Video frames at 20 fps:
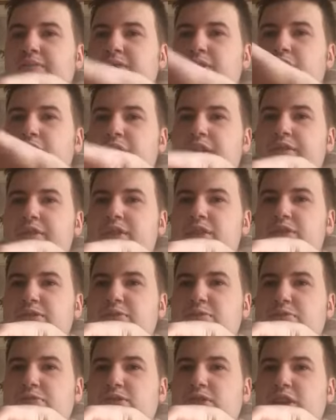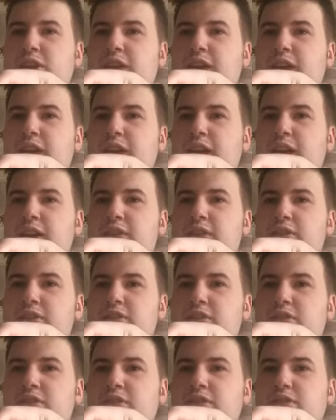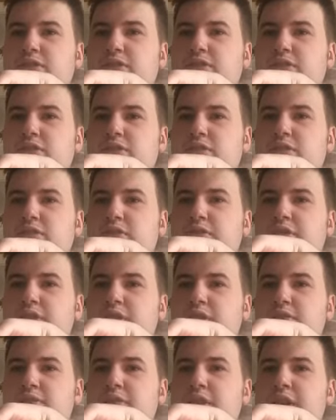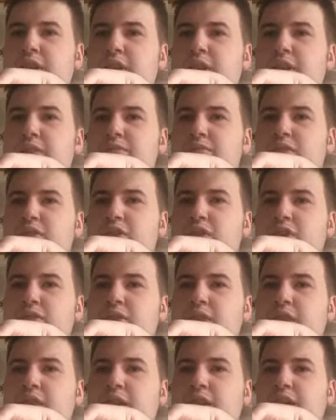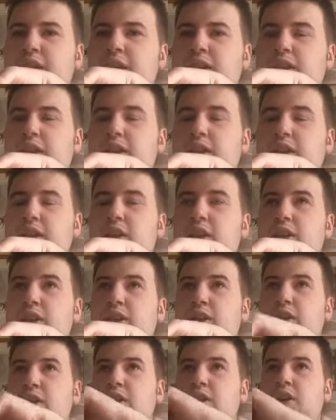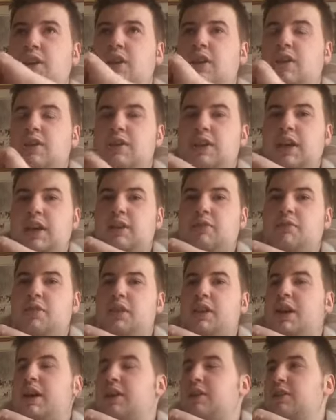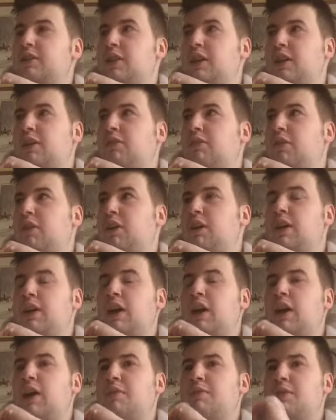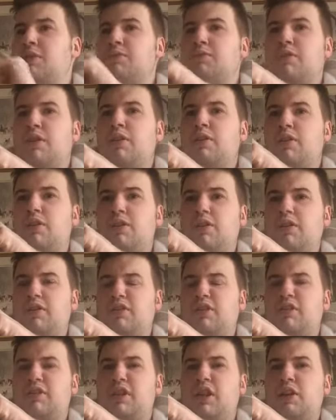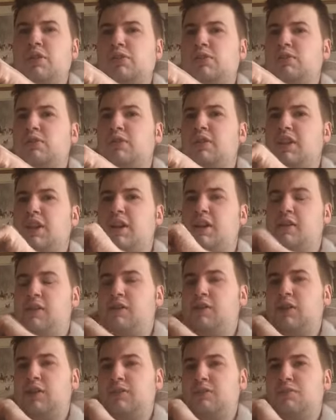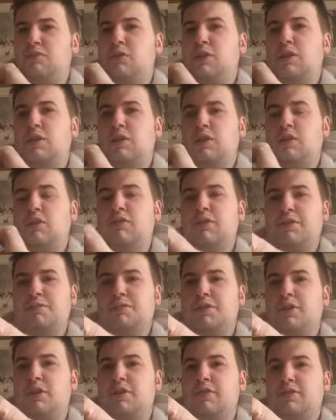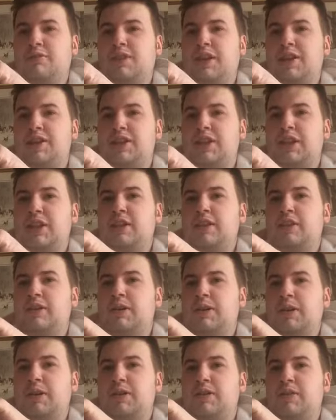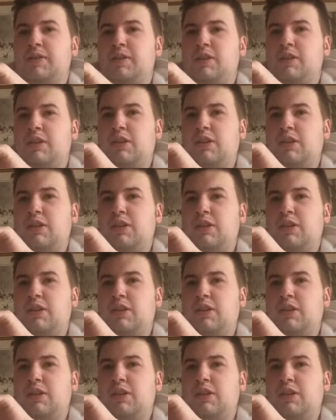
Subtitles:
sort out the dishwasher and also do the take the recycling out. The clothes I put on the radiator